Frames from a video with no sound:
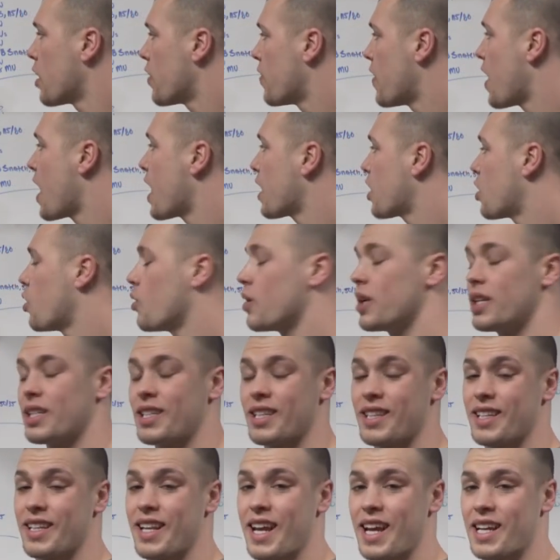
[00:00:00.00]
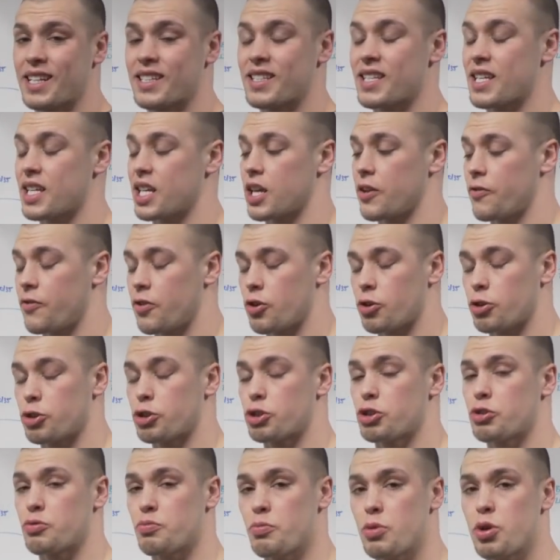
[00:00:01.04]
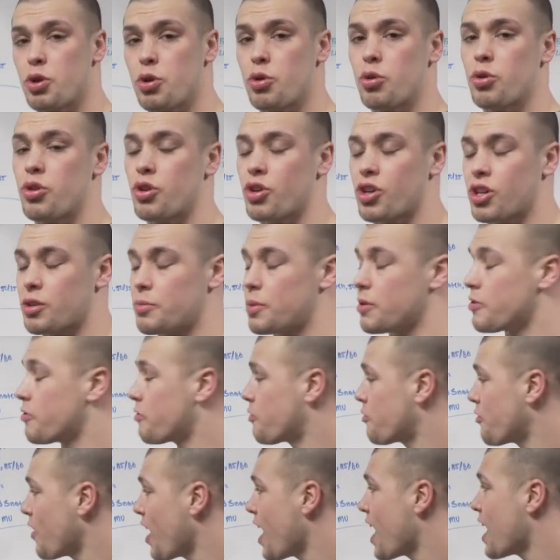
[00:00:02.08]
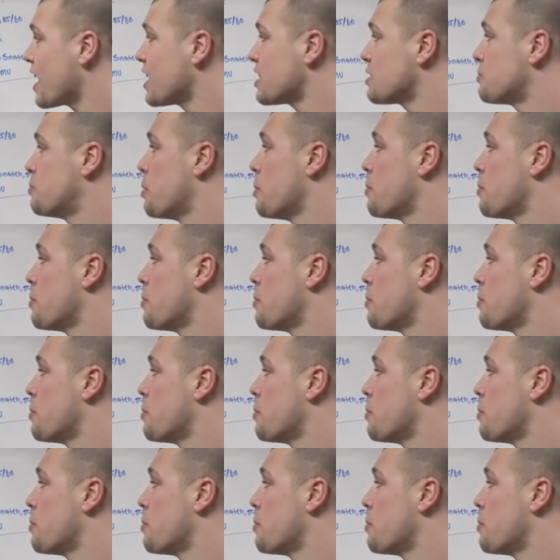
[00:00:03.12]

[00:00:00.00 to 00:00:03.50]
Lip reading: That going into the next thing, if you're smooth, you're gonna be fast,